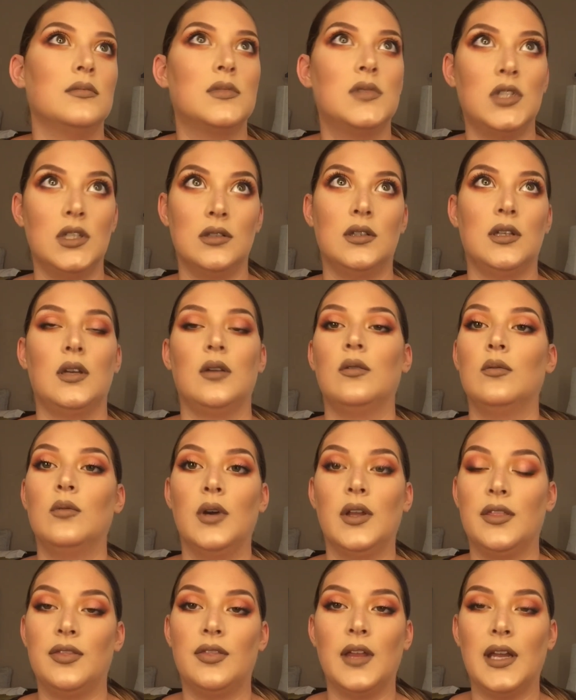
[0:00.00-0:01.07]
dealing
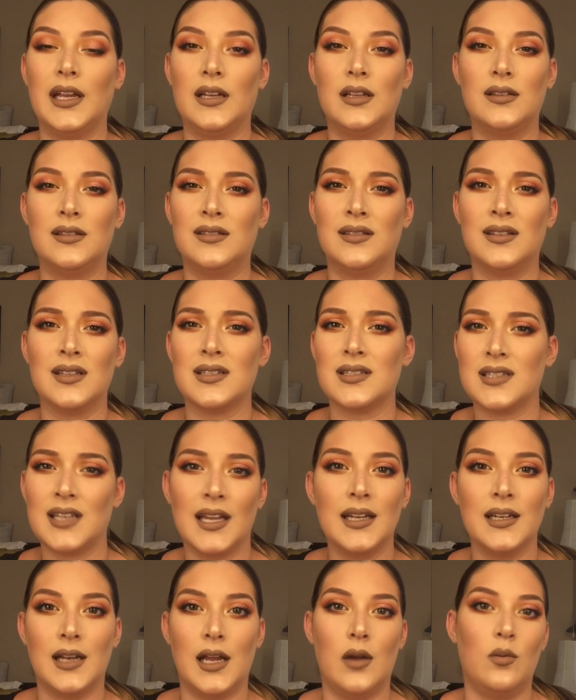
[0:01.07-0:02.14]
with like the
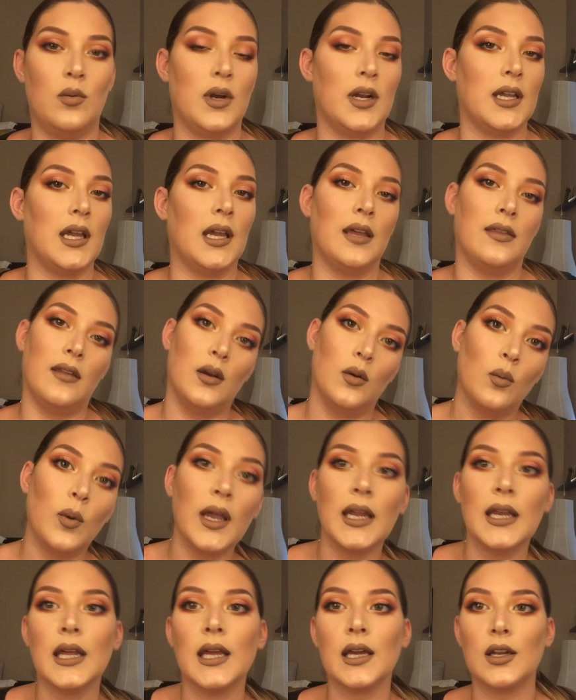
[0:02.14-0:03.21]
site not working and then
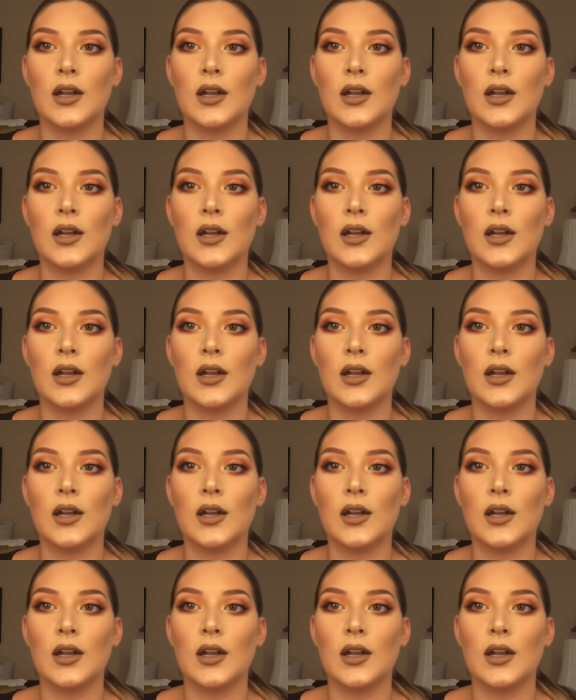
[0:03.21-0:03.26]
waiting